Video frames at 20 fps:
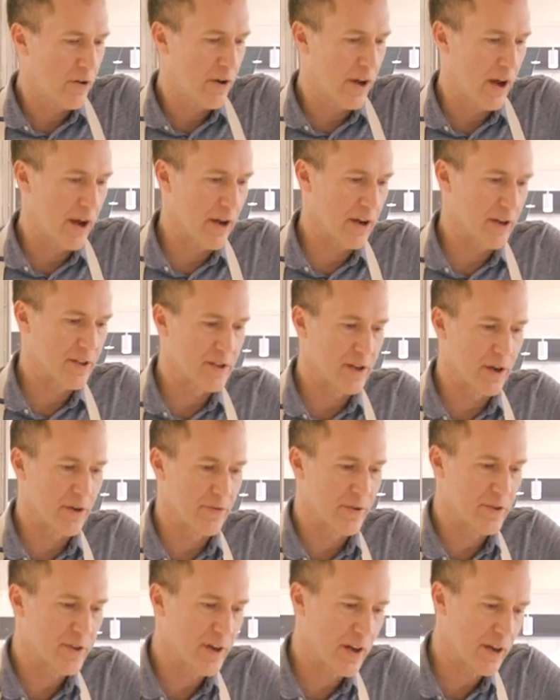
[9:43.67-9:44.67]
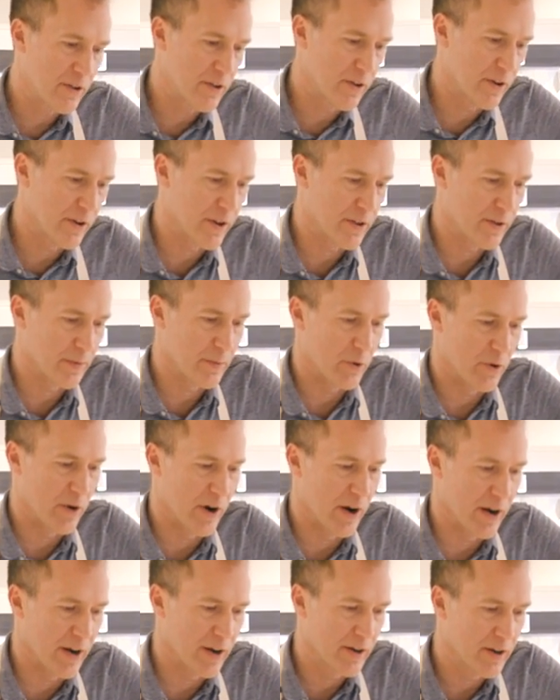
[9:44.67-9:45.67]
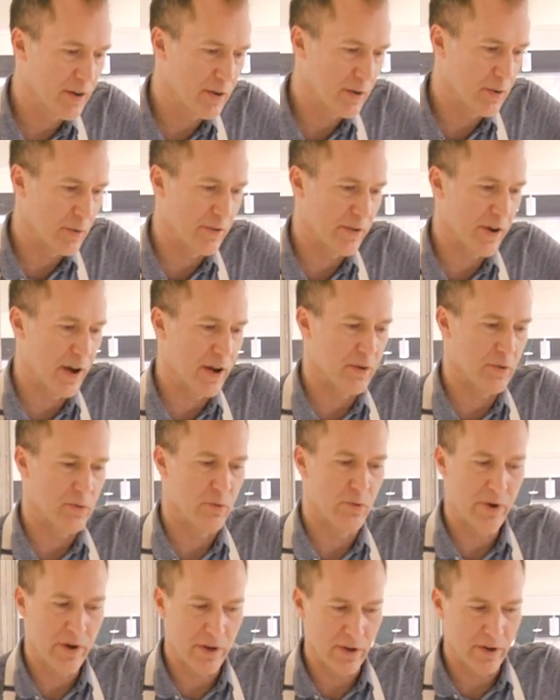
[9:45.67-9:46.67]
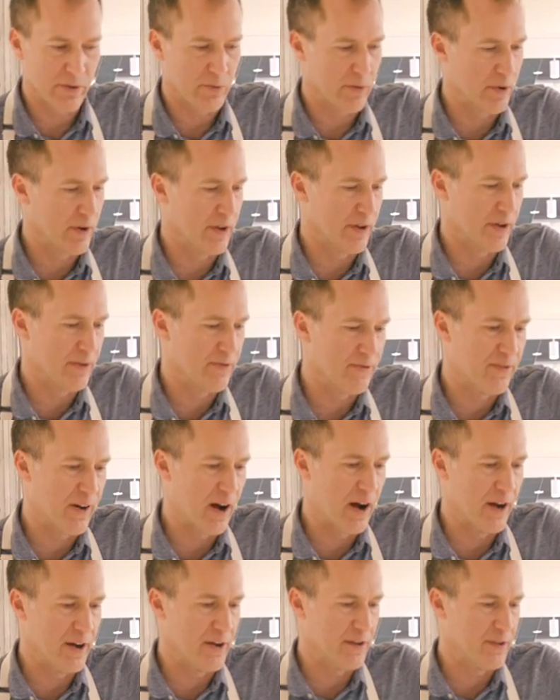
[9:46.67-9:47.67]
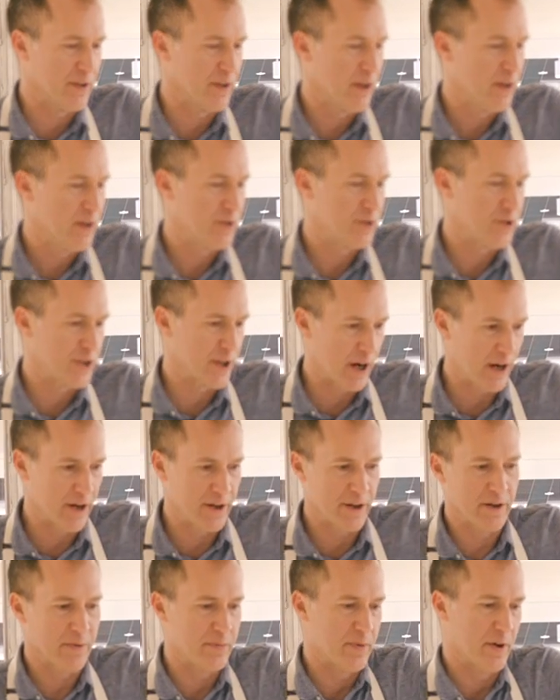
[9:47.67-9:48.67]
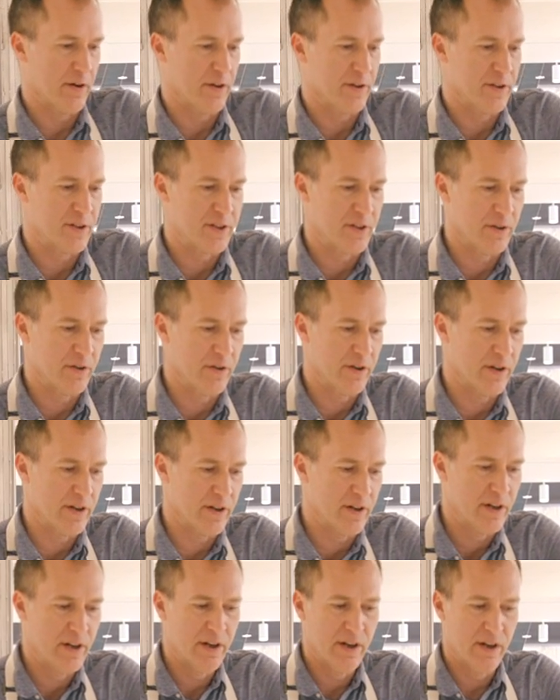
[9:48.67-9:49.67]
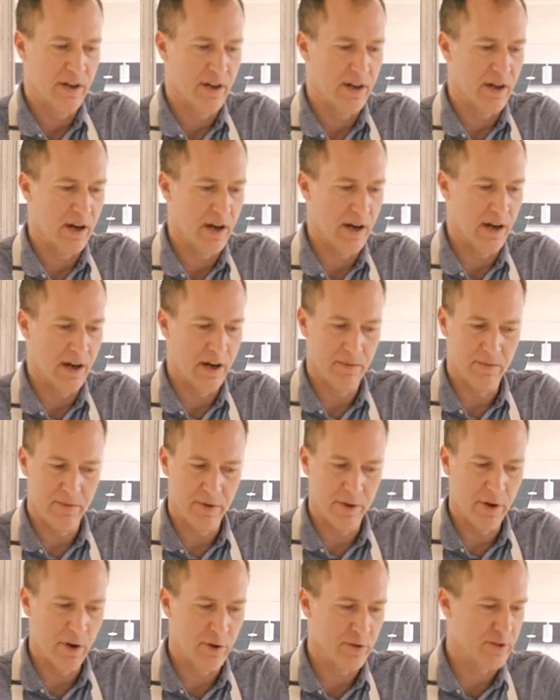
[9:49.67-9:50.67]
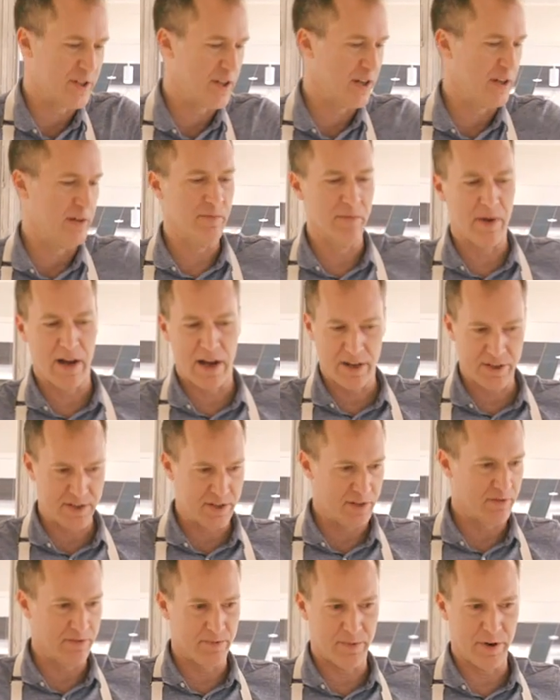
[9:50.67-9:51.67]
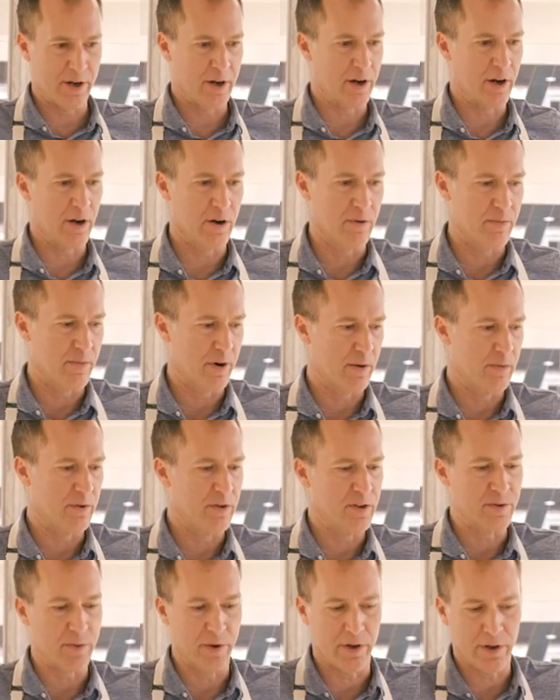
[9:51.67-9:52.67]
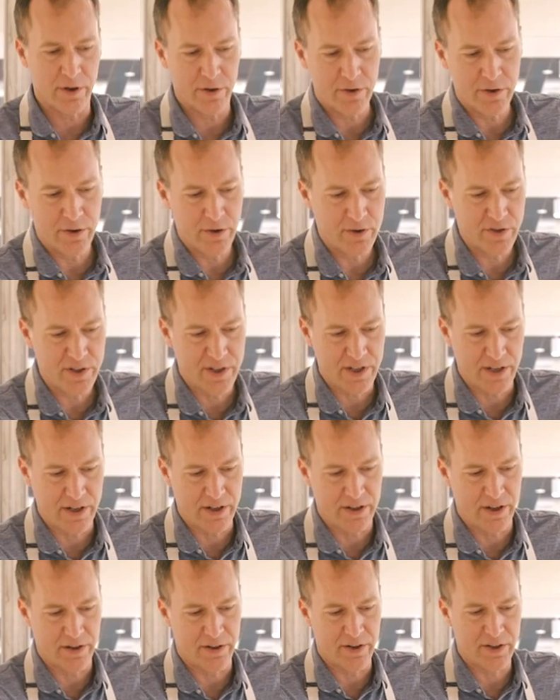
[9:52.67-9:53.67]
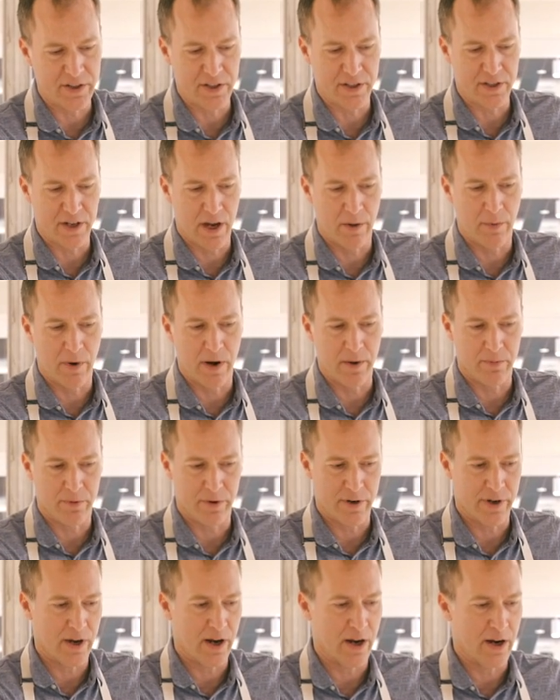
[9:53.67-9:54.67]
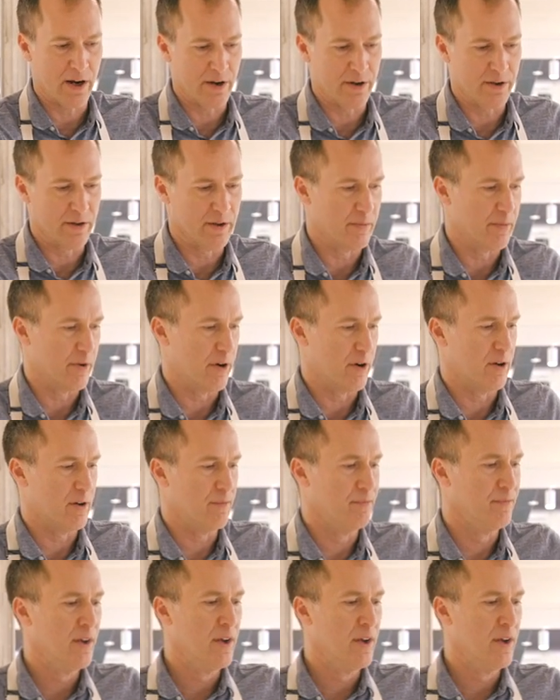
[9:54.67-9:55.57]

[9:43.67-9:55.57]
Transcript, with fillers: Okay, so if you take a look at the meringue, we've got a really, really fine, shiny appearance to it. Um, you don't see massive, big air bubbles, but you do see that this has come up pretty high in the bowl.